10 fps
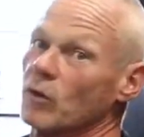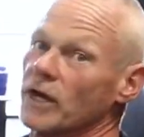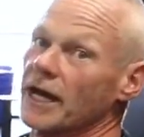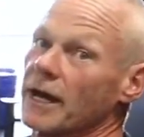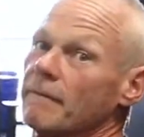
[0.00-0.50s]

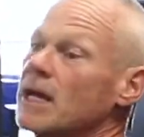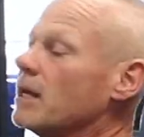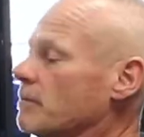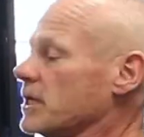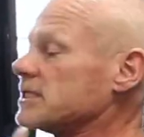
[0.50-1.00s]
there,
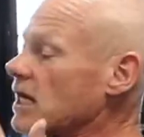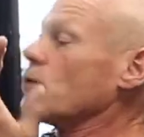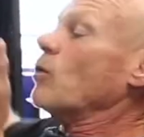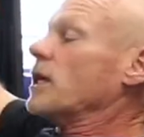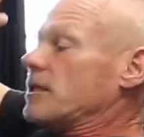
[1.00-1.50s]
because I
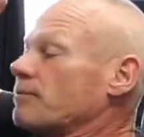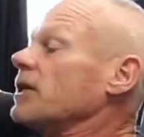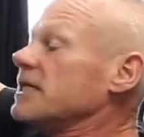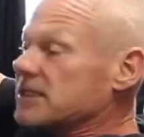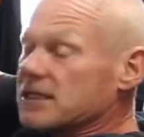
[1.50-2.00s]
don't want the
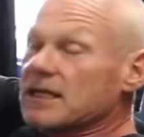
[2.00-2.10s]
plates to